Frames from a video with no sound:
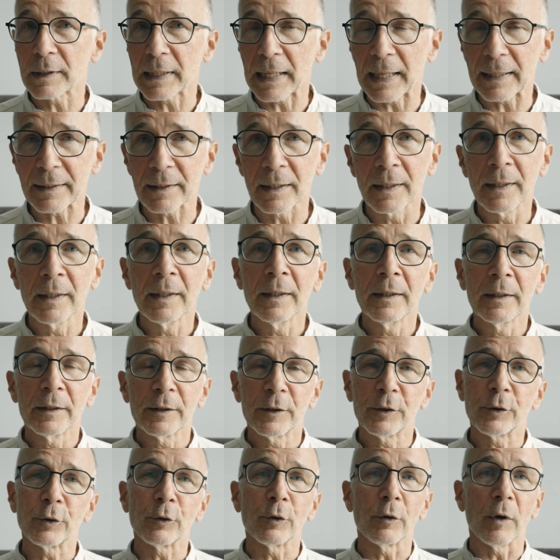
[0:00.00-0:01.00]
that
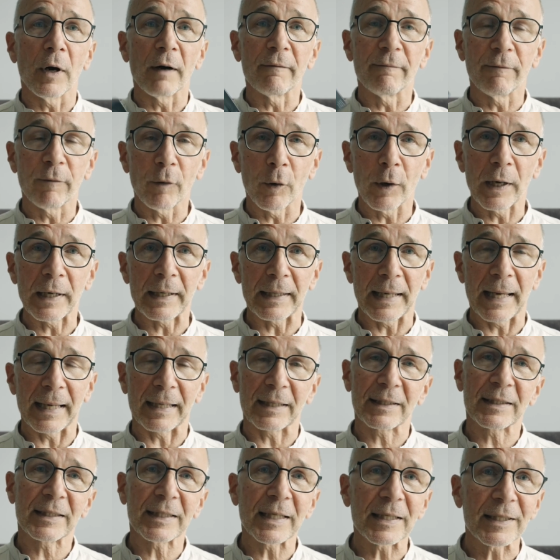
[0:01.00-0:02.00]
to avoid
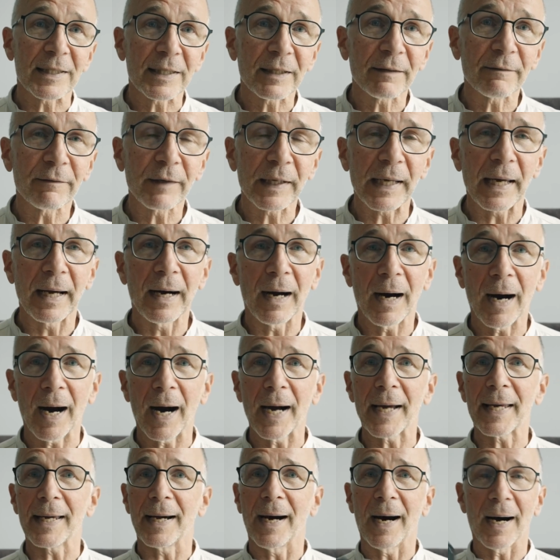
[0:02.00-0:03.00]
excessively
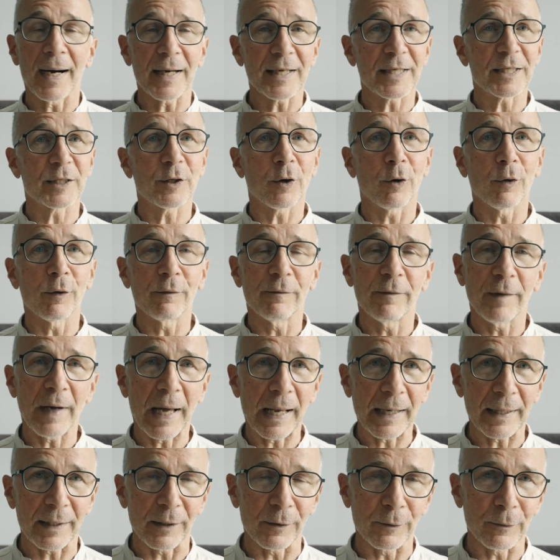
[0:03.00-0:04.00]
high ISO
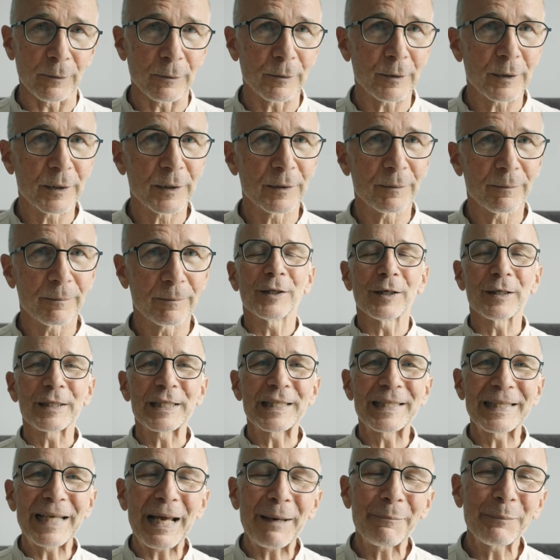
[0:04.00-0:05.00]
values. The
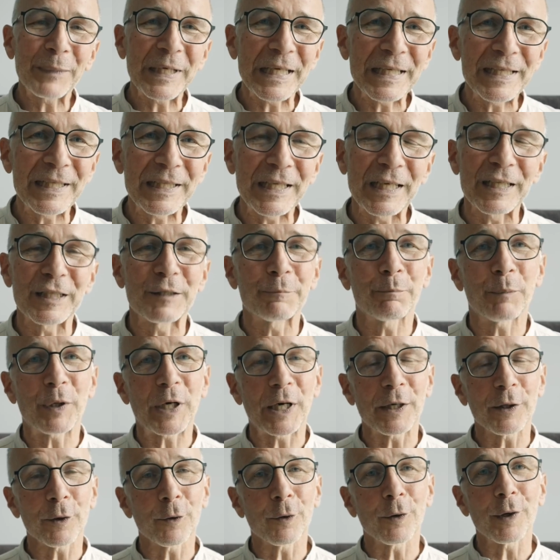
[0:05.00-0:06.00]
snap distance
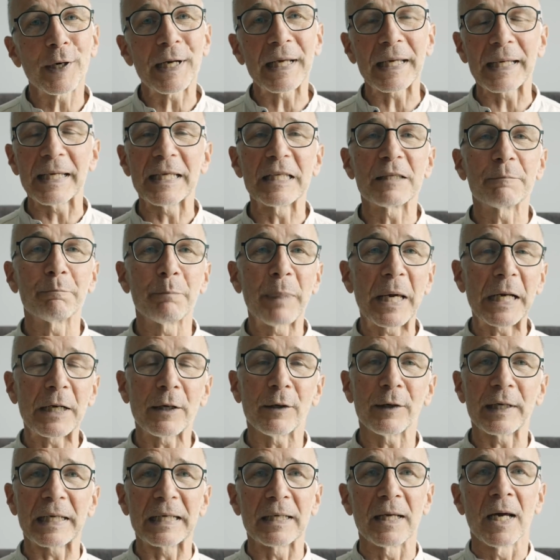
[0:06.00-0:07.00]
priority is
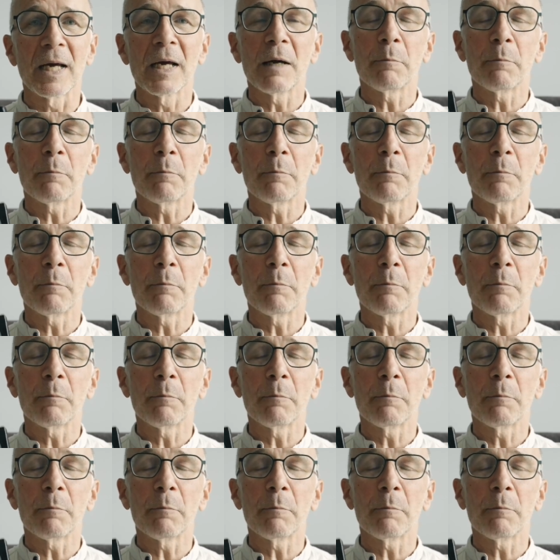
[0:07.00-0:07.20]
better in